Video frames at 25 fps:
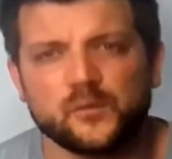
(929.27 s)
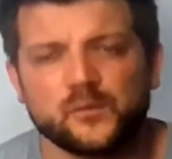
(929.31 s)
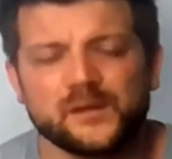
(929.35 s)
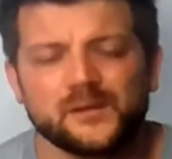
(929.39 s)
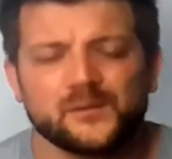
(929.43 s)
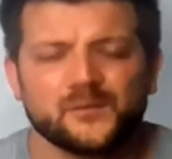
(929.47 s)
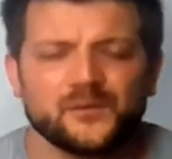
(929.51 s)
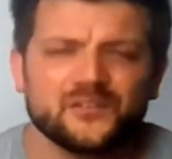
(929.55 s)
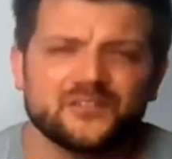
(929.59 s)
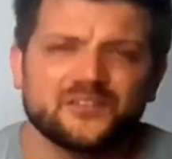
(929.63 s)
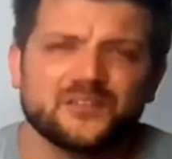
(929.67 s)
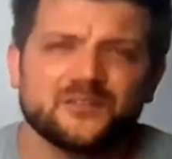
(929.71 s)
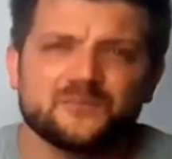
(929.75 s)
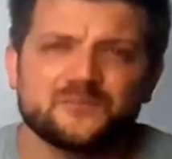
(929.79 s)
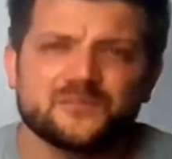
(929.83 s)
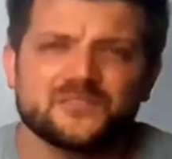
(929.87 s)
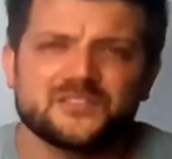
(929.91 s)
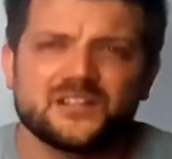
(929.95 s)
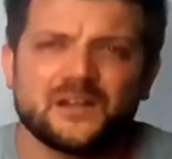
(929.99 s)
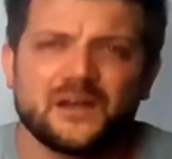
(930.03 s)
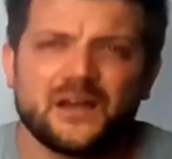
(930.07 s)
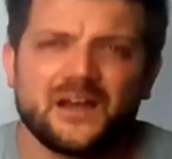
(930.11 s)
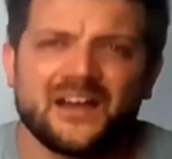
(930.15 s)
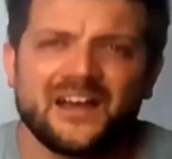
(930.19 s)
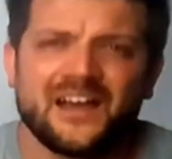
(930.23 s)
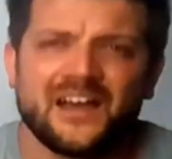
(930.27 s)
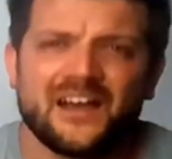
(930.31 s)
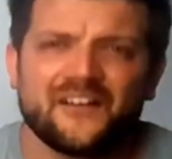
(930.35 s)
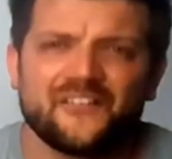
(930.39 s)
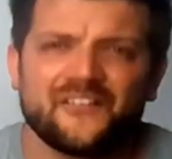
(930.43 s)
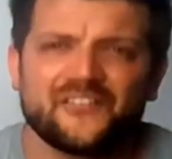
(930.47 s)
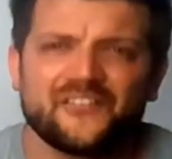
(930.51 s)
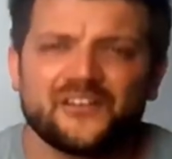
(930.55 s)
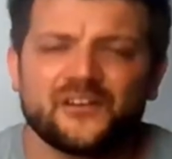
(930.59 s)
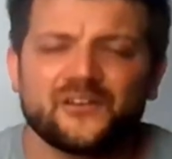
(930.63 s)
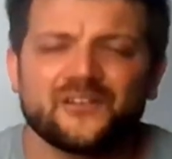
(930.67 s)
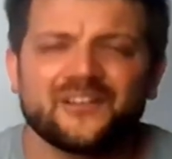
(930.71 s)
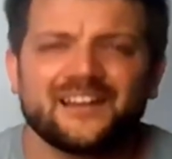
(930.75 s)
We want them to
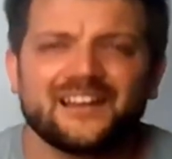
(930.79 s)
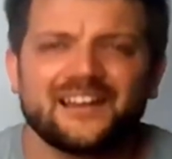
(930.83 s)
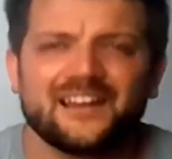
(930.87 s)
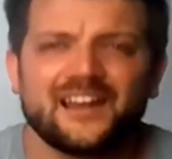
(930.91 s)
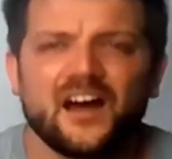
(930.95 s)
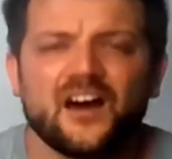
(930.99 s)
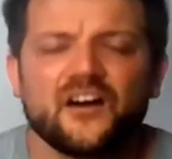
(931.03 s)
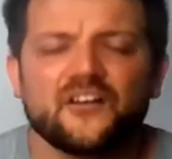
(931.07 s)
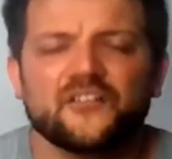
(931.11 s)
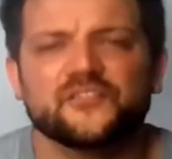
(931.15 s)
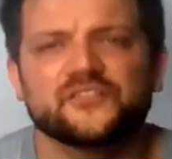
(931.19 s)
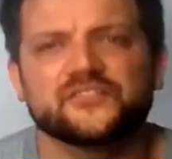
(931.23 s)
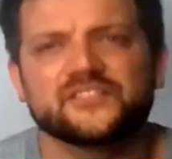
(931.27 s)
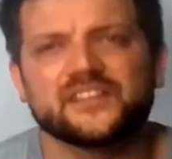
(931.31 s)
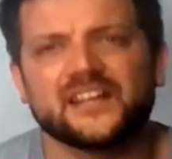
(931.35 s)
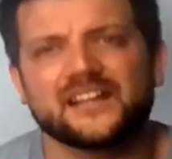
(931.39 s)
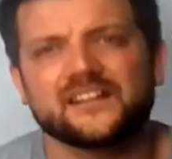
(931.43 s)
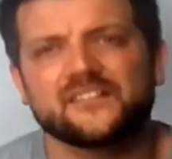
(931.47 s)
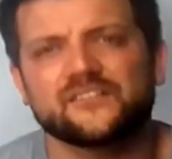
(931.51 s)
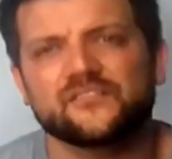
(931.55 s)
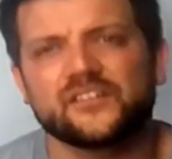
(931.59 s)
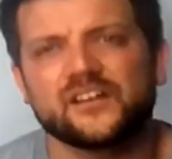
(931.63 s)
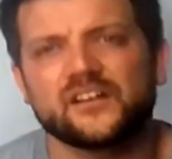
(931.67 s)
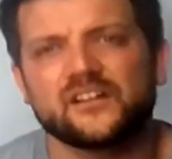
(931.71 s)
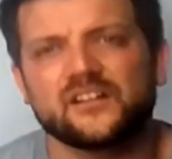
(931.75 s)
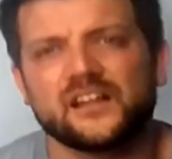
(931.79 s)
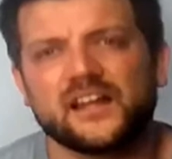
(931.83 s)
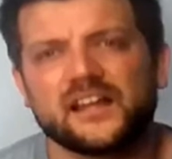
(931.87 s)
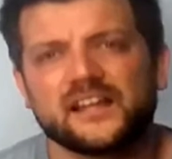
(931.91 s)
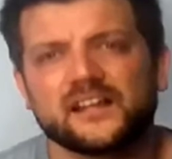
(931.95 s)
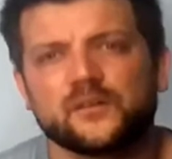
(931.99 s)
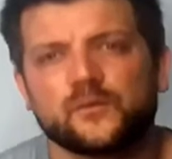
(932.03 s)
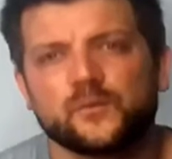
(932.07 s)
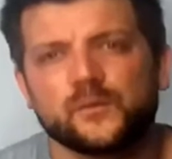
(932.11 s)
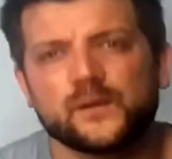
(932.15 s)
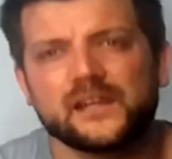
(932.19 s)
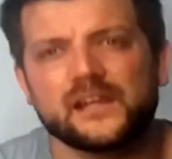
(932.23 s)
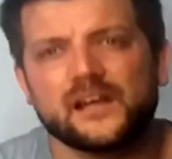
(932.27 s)
feel loved and feel
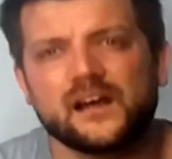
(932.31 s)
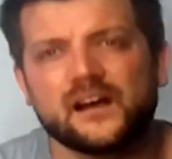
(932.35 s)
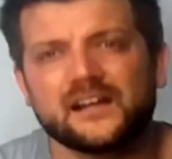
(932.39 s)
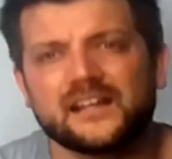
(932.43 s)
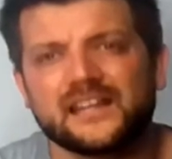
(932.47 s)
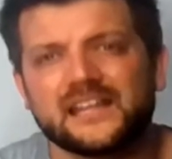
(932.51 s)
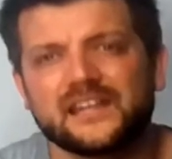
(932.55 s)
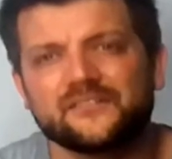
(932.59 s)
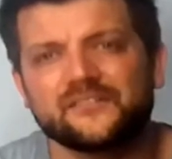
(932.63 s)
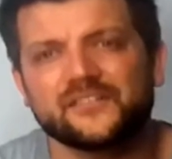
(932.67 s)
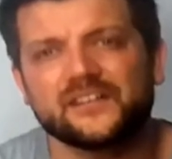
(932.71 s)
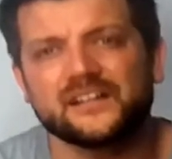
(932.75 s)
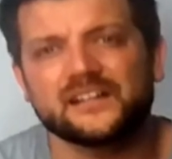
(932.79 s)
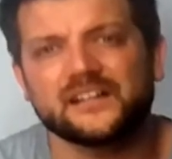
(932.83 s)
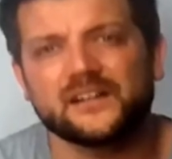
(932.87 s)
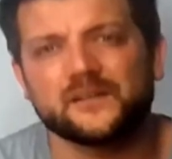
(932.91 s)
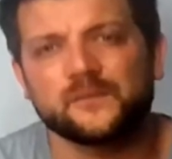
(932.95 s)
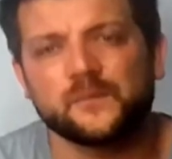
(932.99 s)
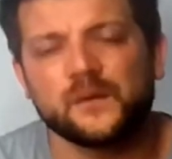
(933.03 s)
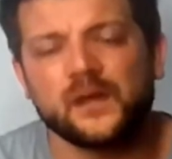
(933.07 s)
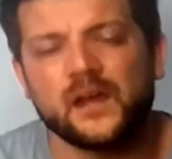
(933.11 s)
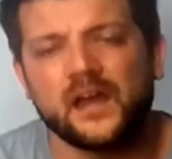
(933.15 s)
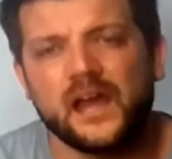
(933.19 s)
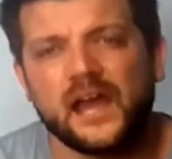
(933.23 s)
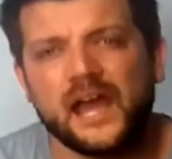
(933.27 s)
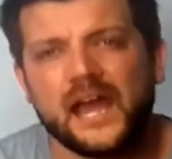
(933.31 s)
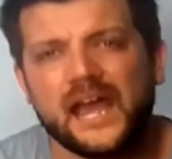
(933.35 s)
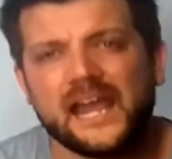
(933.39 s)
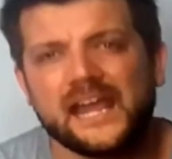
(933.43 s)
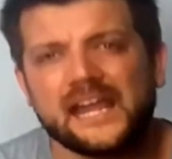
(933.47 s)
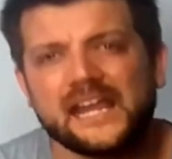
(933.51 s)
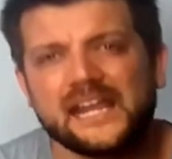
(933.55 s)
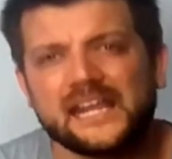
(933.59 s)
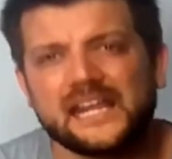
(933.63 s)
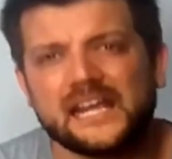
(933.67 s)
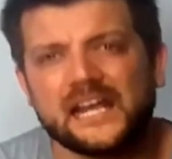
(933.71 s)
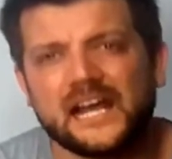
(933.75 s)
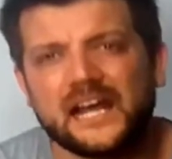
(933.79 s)
like we are giving them
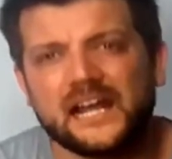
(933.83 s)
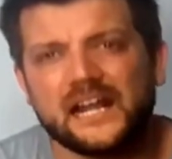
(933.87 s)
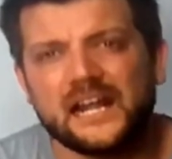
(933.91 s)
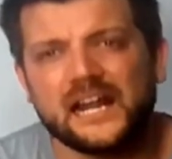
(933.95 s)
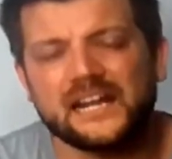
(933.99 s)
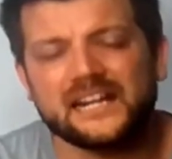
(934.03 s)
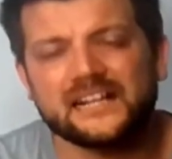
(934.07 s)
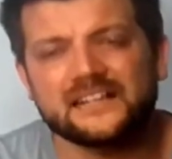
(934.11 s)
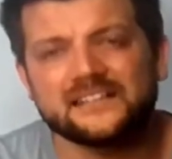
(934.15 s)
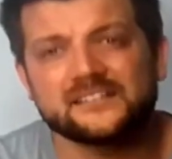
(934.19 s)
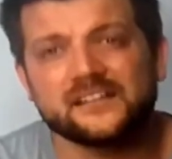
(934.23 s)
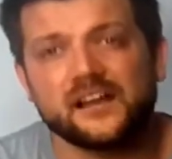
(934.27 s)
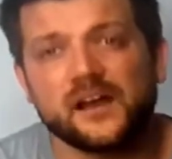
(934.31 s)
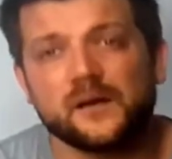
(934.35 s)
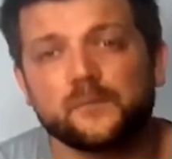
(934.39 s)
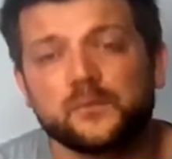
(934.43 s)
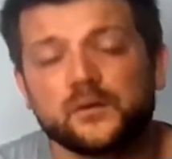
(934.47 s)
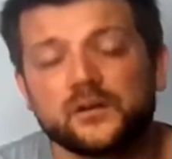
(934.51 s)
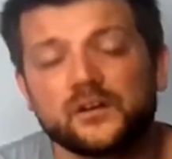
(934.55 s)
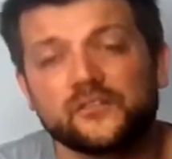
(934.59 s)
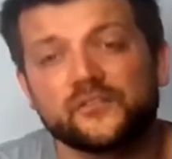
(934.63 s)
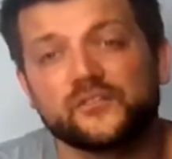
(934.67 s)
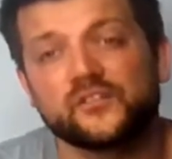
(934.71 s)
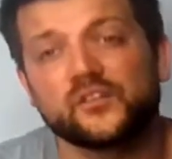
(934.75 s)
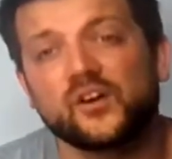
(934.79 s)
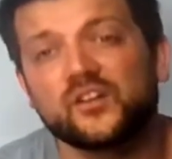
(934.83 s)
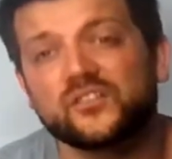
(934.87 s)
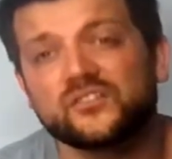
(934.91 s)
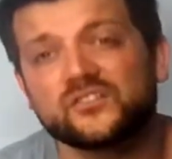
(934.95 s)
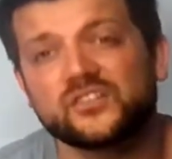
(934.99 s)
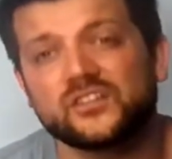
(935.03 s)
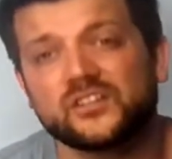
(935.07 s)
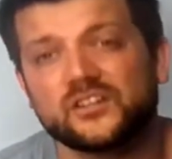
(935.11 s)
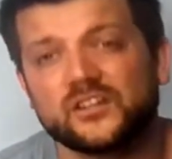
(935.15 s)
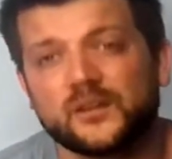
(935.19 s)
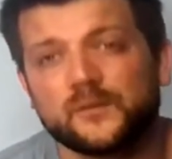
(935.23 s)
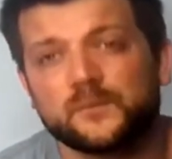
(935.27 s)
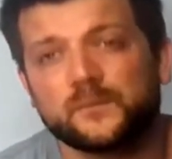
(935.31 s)
an example of God
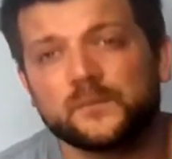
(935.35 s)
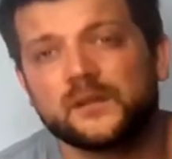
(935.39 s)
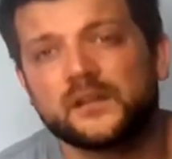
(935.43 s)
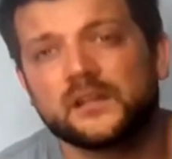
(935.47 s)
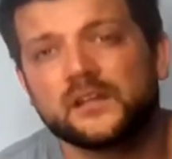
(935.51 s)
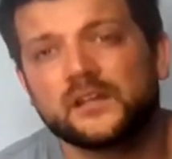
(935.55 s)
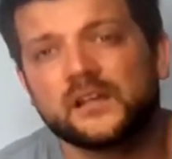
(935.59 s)
to them.